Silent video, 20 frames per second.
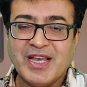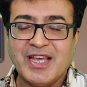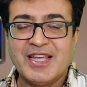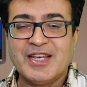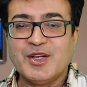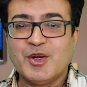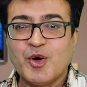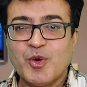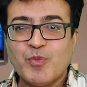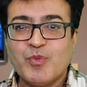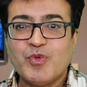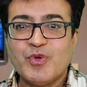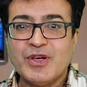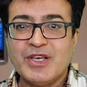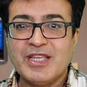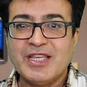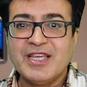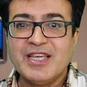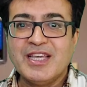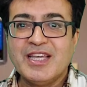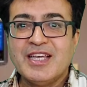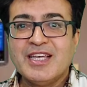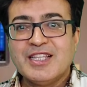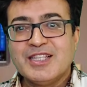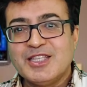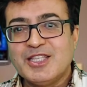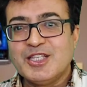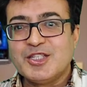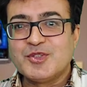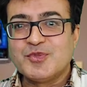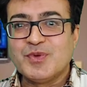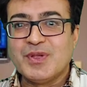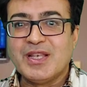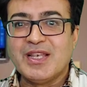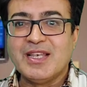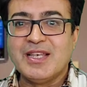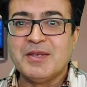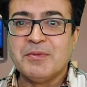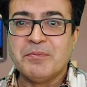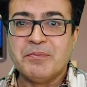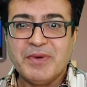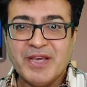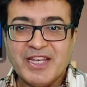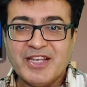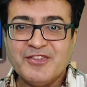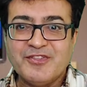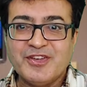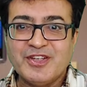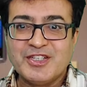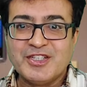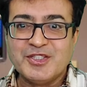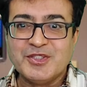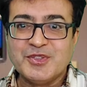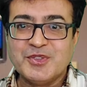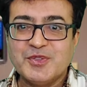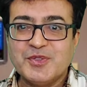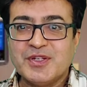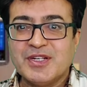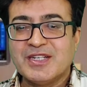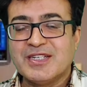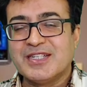and hopefully this will benefit you